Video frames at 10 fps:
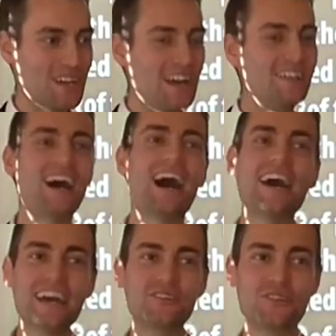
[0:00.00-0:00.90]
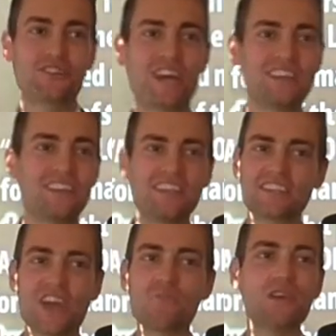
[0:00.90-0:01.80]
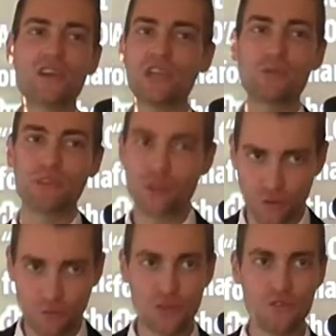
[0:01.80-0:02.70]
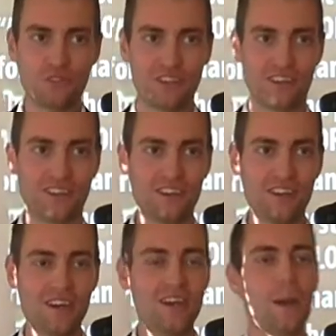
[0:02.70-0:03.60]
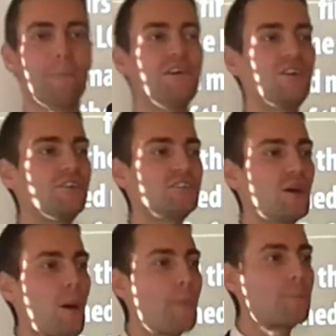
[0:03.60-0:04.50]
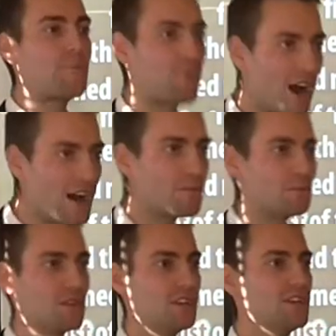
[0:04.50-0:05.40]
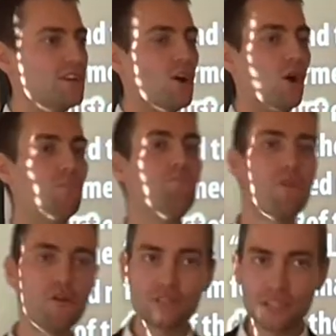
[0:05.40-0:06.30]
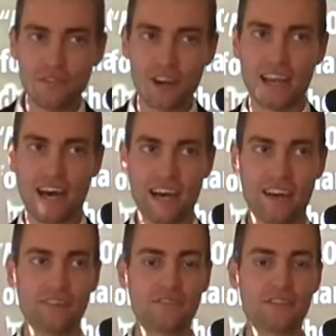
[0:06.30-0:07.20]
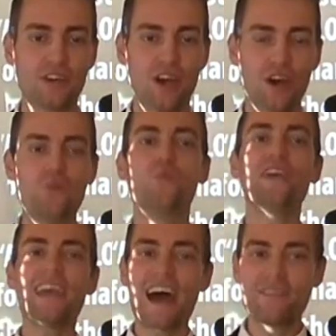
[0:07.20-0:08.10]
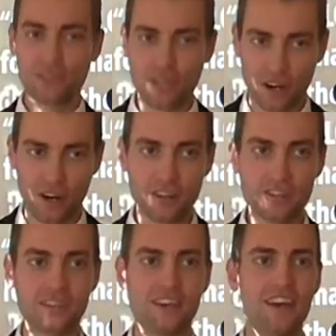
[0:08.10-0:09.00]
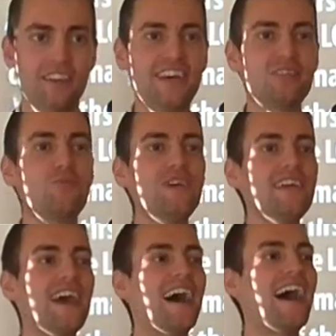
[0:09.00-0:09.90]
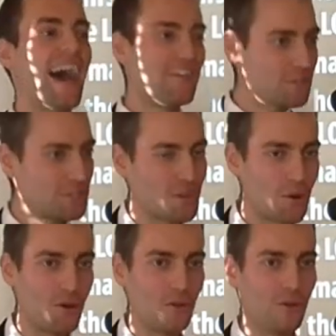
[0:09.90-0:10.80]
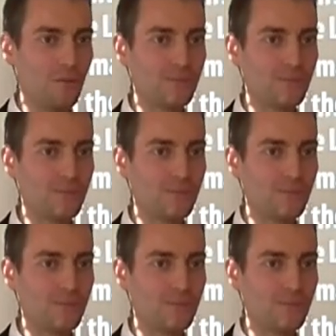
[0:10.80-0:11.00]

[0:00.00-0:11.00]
Now, I understand that this can be a little bit confusing because probably most of our lives we have thought that we have a soul.